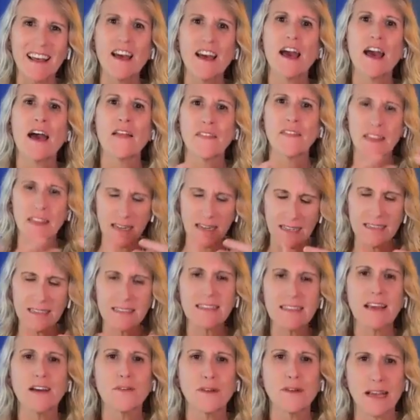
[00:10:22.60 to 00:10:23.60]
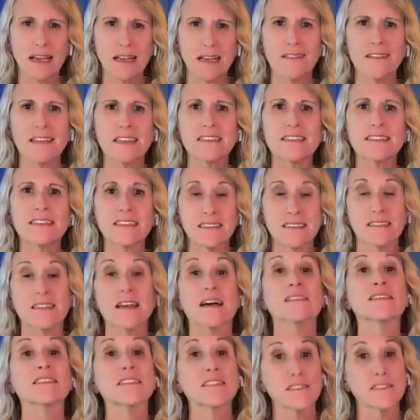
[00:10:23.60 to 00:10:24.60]
yeah. And then I say, okay, this
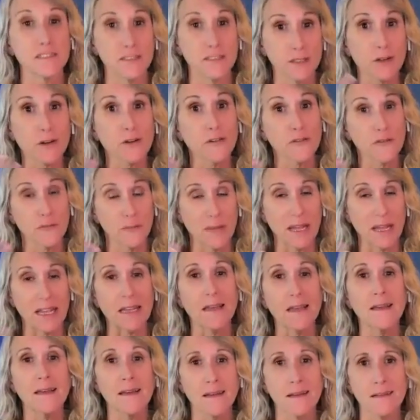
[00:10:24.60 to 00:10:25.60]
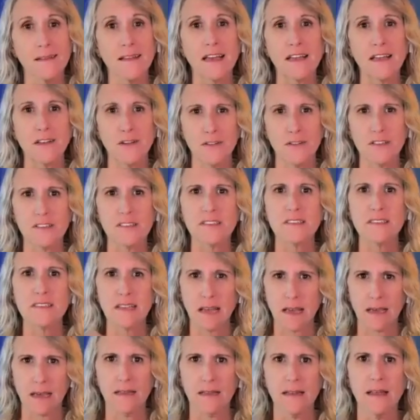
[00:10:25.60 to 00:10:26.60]
doesn't serve me, like you just
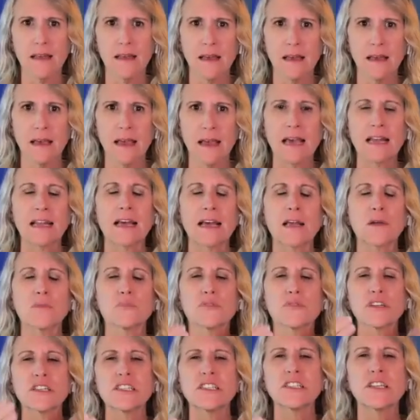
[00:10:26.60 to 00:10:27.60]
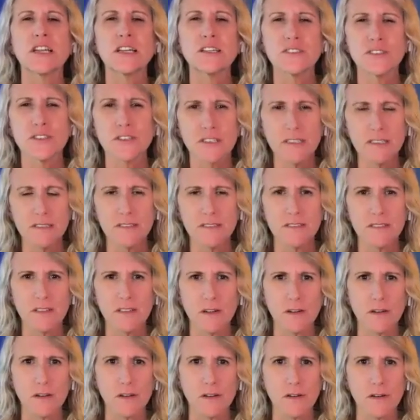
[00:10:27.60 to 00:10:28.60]
said and I appreciate your
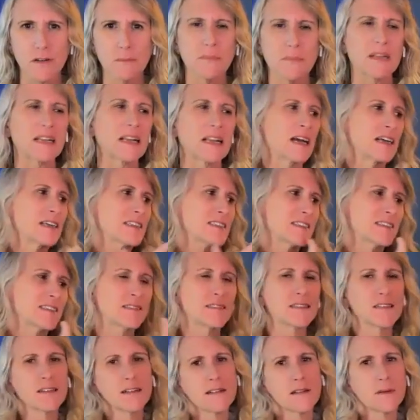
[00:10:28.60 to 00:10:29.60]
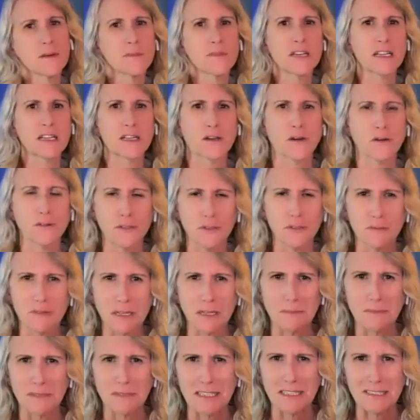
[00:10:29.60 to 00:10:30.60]
concern, but I still am going to go do what
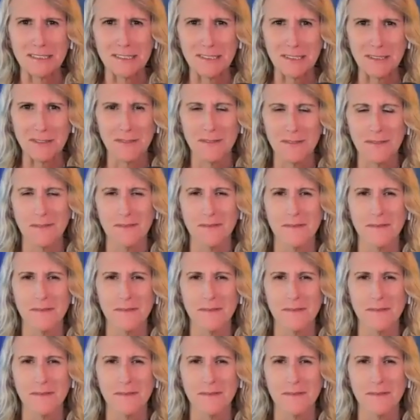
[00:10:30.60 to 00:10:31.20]
I'm going to do.